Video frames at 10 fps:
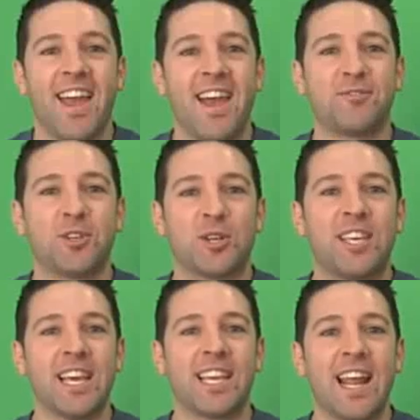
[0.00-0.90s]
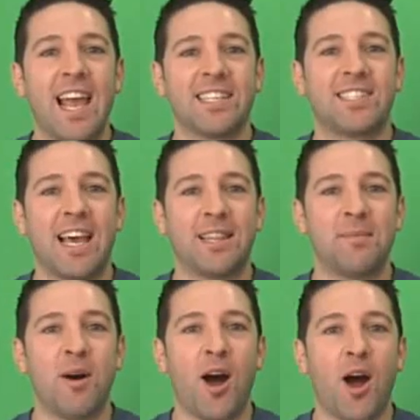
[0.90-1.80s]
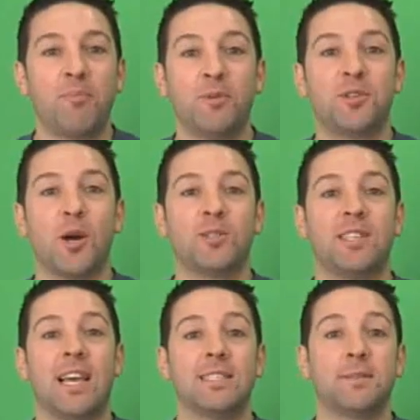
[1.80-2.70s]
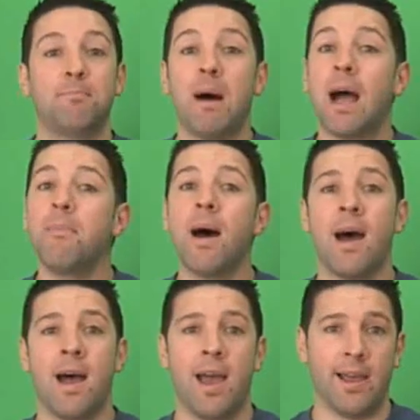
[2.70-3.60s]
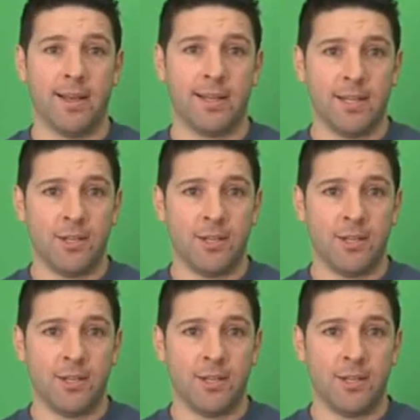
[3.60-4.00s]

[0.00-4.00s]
After kicking ass at Le Mans, Peugeot says bye bye.